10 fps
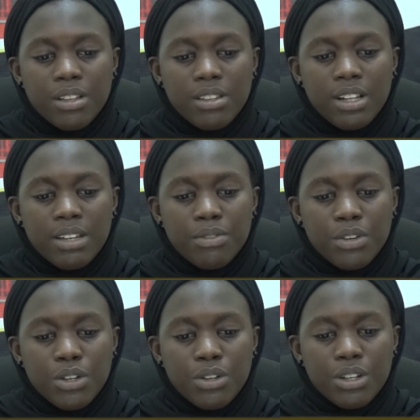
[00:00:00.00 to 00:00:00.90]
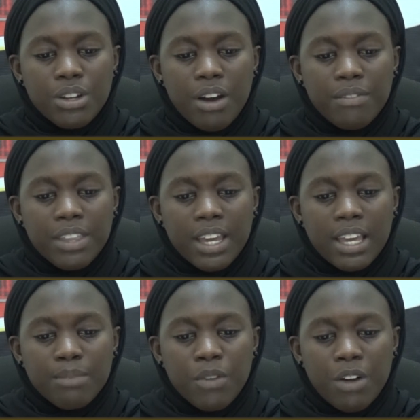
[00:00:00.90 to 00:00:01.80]
Delivery Unit of the
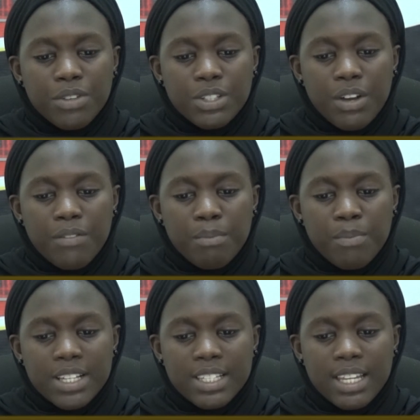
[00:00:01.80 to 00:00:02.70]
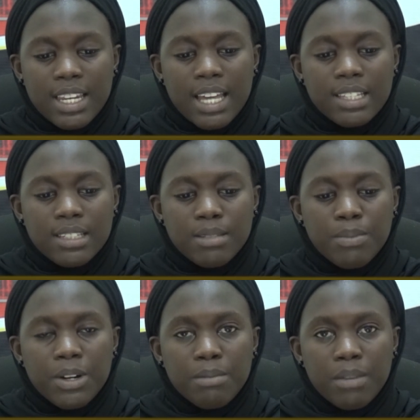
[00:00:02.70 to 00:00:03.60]
Office of the President and the
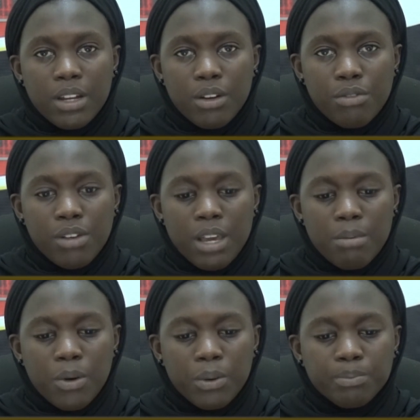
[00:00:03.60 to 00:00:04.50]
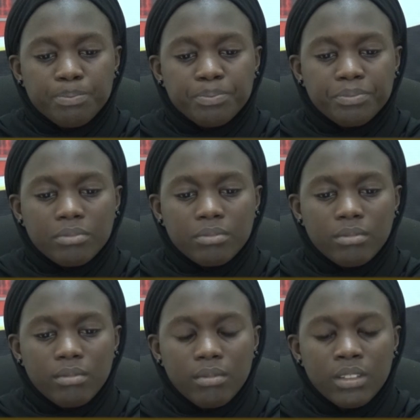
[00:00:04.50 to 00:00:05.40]
Department of Labor.
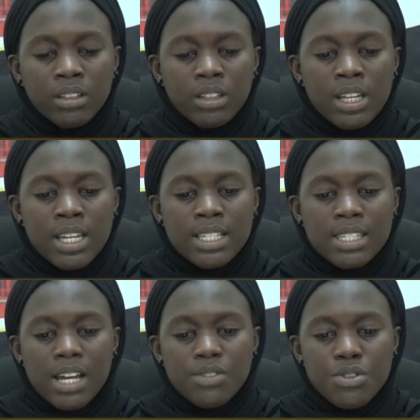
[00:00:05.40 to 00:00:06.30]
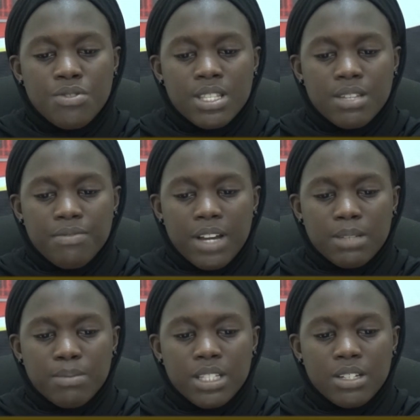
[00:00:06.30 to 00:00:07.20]
He said during the
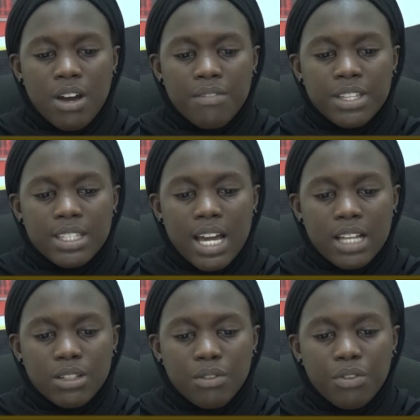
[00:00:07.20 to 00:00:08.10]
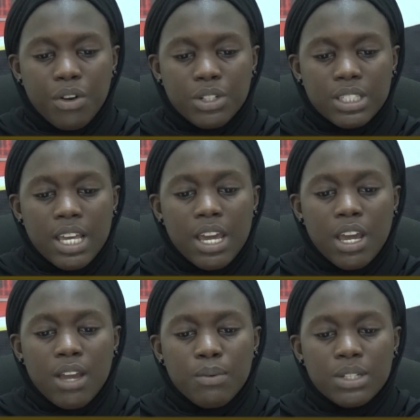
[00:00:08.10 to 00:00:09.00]
first meeting of the task force,
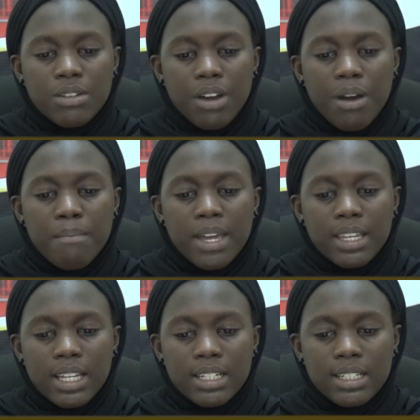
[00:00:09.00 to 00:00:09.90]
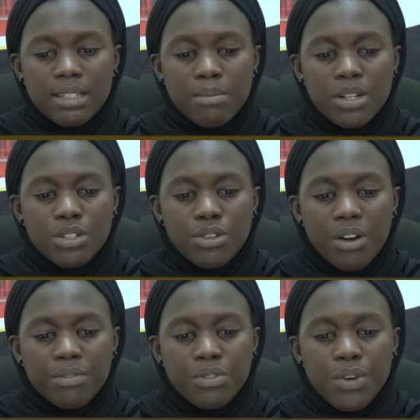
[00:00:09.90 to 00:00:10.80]
it was recommended that the Ministry
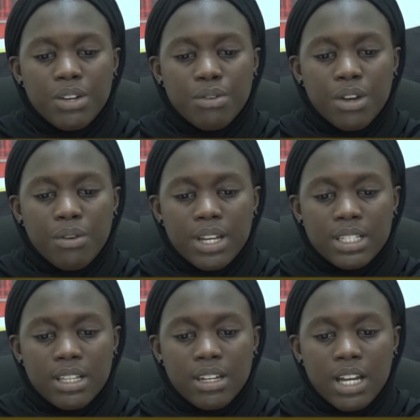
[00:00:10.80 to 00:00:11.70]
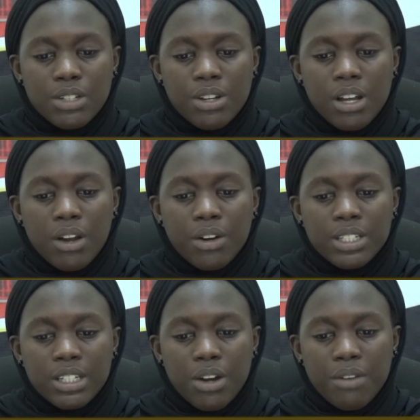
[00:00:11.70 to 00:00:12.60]
of Trade request the National
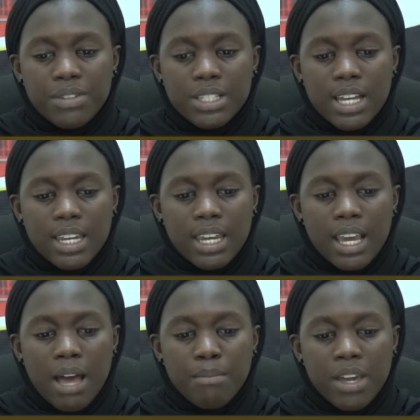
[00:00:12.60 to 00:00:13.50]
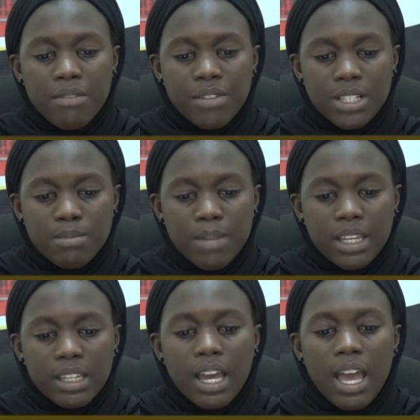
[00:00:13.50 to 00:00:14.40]
Audit Office and the Gambia Investment